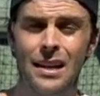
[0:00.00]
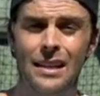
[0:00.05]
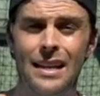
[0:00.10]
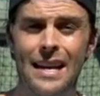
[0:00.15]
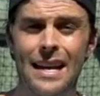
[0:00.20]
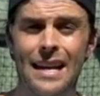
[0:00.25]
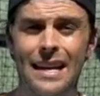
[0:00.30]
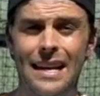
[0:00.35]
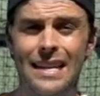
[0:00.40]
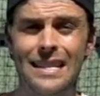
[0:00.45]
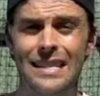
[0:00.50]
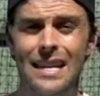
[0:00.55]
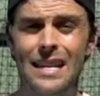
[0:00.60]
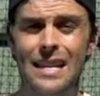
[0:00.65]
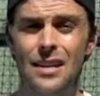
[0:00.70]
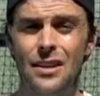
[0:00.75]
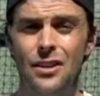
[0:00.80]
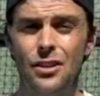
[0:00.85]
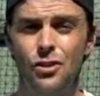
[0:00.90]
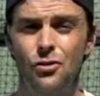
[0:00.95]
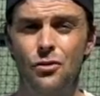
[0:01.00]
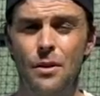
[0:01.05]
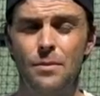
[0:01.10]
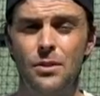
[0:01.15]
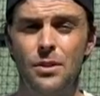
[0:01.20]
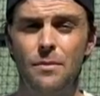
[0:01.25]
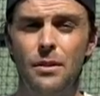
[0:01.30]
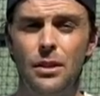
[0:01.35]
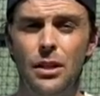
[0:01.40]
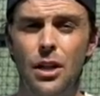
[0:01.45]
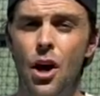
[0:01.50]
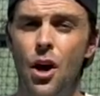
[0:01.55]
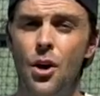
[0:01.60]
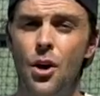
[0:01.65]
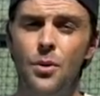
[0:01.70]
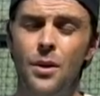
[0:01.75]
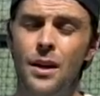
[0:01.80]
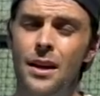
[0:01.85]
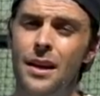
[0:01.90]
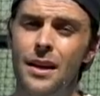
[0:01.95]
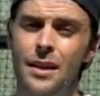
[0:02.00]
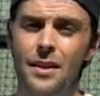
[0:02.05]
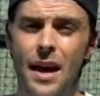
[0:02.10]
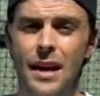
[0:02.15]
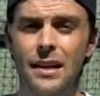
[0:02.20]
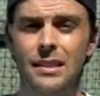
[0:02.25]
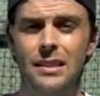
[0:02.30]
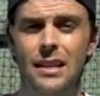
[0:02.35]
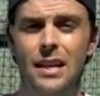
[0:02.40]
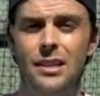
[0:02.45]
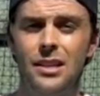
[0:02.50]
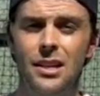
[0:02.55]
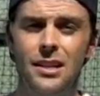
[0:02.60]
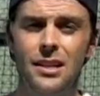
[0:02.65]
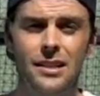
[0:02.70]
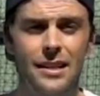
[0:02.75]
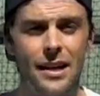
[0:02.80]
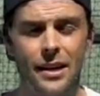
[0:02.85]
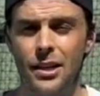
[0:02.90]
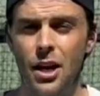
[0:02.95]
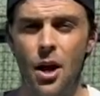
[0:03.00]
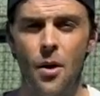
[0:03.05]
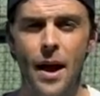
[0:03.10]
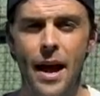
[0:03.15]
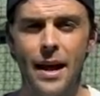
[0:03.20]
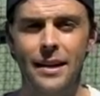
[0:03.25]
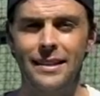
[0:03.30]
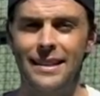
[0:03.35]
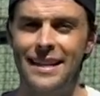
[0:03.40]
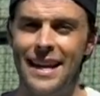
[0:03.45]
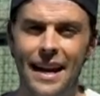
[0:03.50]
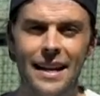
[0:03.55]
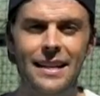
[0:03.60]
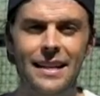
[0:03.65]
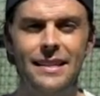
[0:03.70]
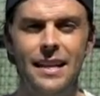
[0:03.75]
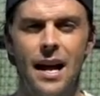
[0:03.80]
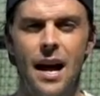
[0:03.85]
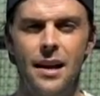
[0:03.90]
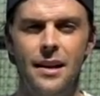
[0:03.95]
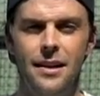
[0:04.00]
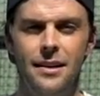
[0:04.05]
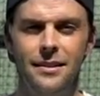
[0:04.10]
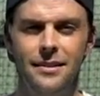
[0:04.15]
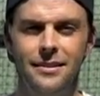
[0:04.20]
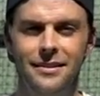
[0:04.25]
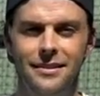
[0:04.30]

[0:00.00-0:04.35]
Link is in the description below. Thanks, legends. Now go out and get it done.